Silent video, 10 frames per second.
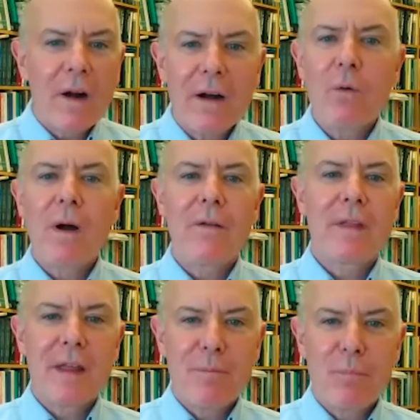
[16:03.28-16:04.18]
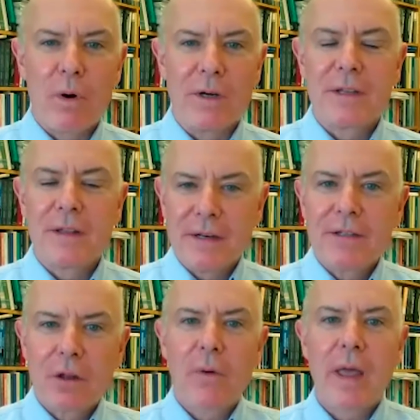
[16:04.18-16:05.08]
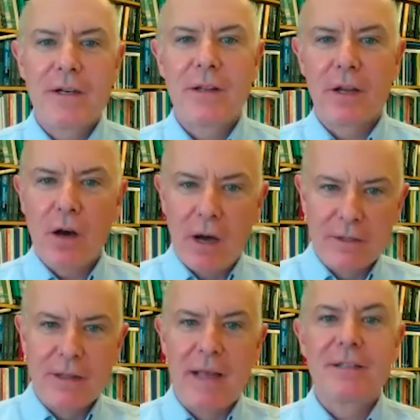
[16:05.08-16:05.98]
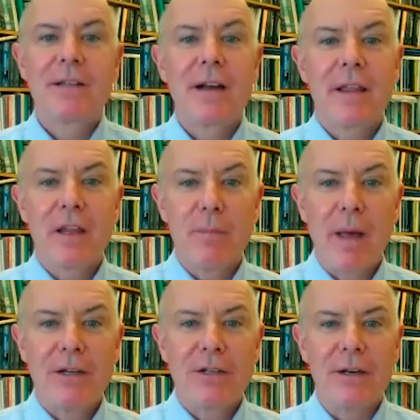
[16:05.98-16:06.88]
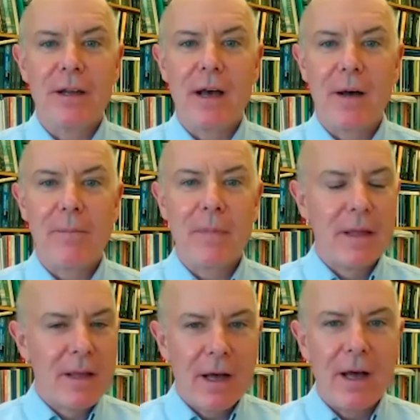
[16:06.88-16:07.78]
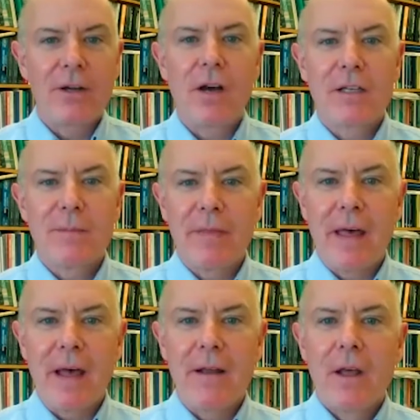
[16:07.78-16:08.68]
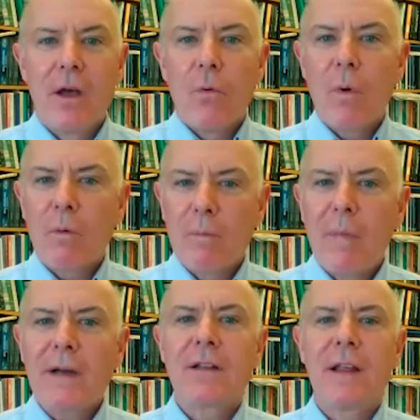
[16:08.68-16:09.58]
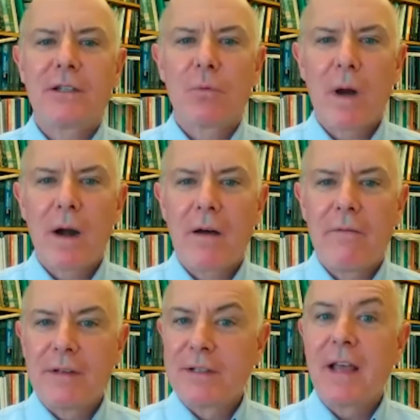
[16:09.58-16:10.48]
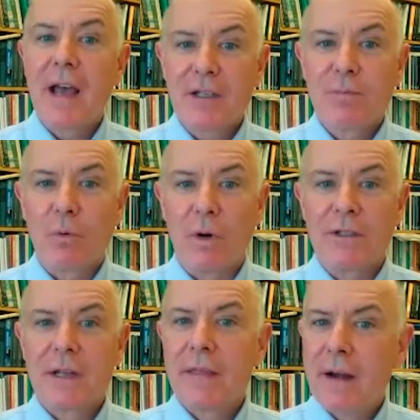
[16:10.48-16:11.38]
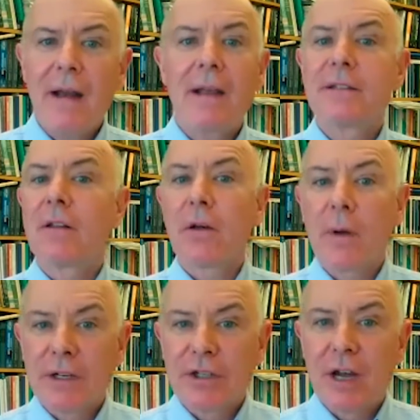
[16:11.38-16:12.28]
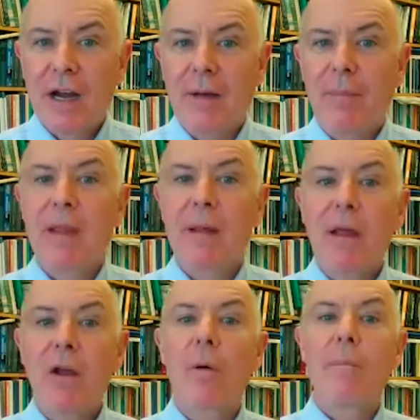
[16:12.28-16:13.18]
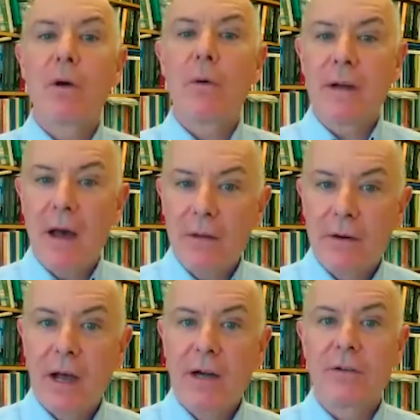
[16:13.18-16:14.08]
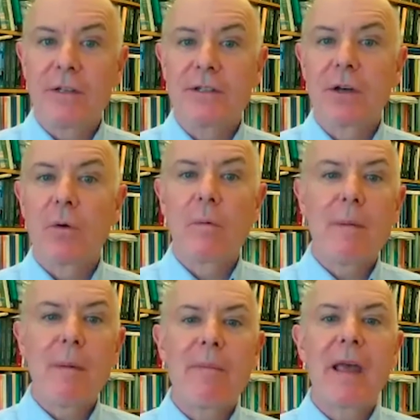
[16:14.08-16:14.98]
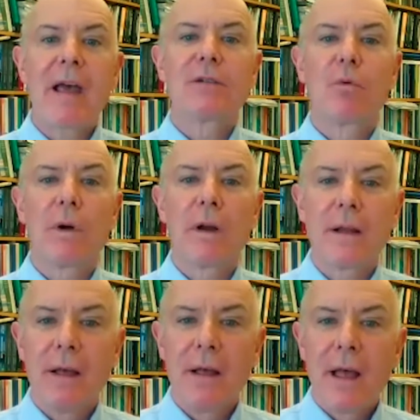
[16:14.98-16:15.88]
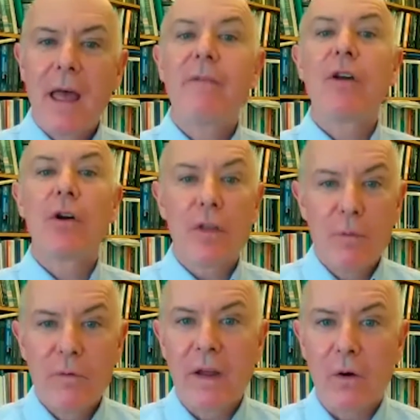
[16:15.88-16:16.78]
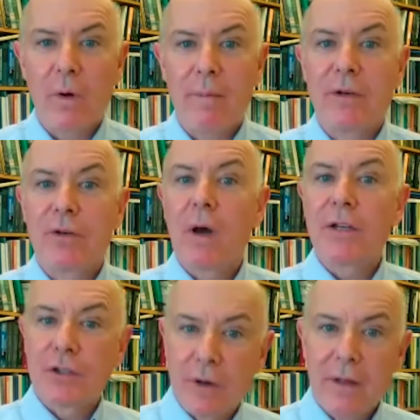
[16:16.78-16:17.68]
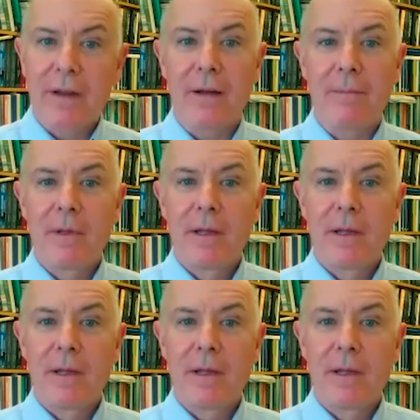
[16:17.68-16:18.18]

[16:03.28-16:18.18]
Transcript: very aware of the imports and the dislocation they cause, and that study that you mentioned um, uh, talks about that. What we're much less aware of is the exports. And they're not necessarily going to China, but they may go, be going to other countries. So we may be exporting heavy earth moving equipment to Australia,